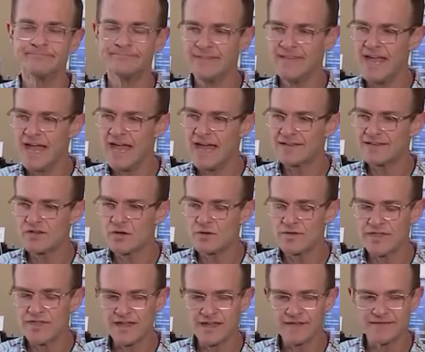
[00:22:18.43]
Yeah, so
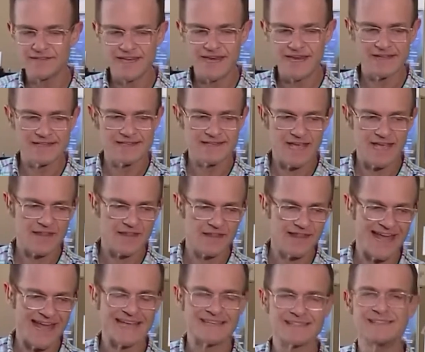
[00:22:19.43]
think of today as kind of the
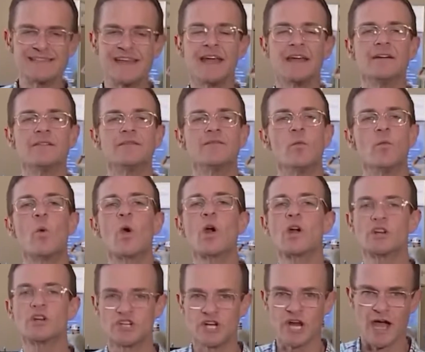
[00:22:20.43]
last day of
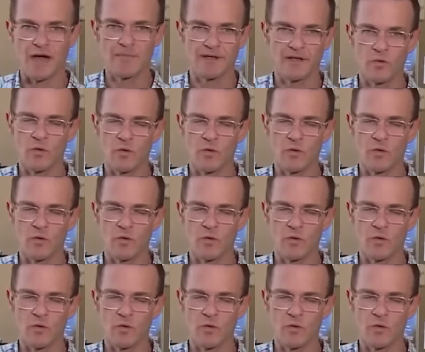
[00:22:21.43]
workshopping,